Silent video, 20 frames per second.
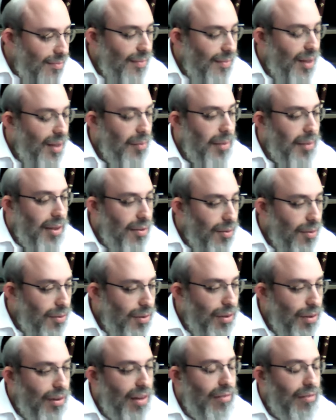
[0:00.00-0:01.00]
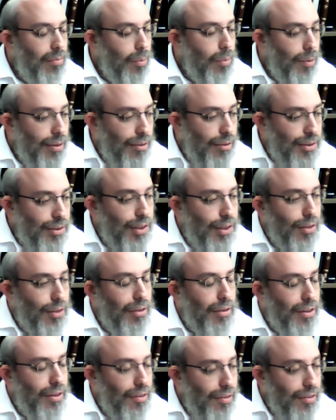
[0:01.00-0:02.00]
Tell me, who do you love more, your
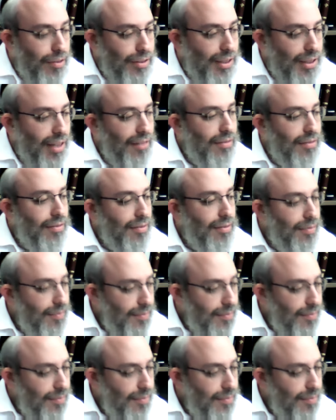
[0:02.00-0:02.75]
children or yourself?